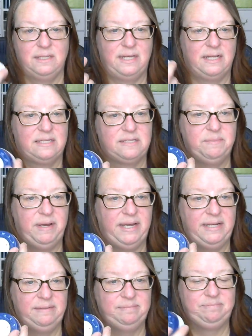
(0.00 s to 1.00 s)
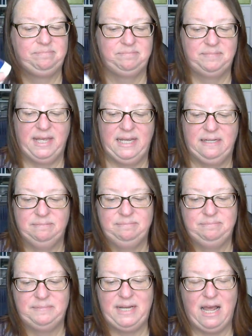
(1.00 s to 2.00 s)
that's my thing
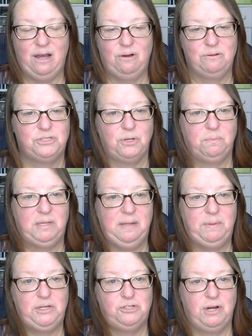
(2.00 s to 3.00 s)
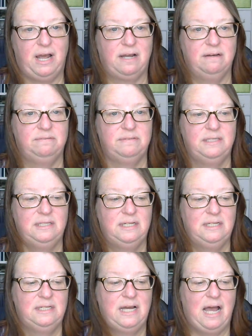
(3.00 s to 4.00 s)
now. So I'm keeping track of
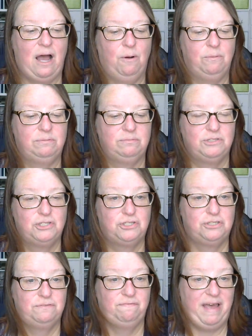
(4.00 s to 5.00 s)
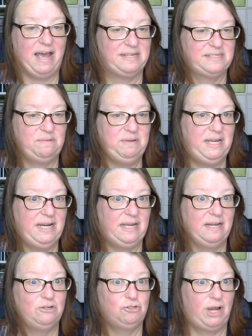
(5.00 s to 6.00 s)
how fast I'm eating
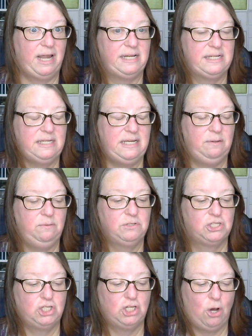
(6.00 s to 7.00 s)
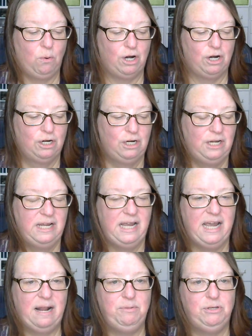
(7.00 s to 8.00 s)
and trying to eat slower.
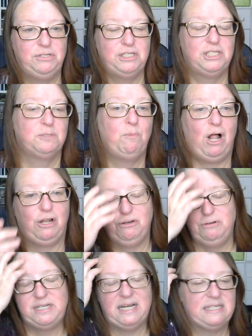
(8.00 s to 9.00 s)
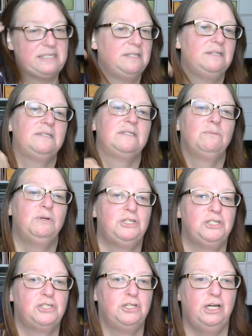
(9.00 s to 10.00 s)
And I'm using smaller utensils, which
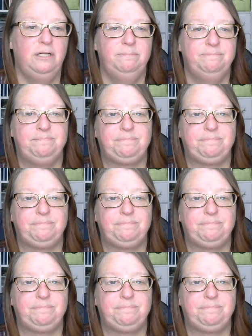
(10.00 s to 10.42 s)
is good.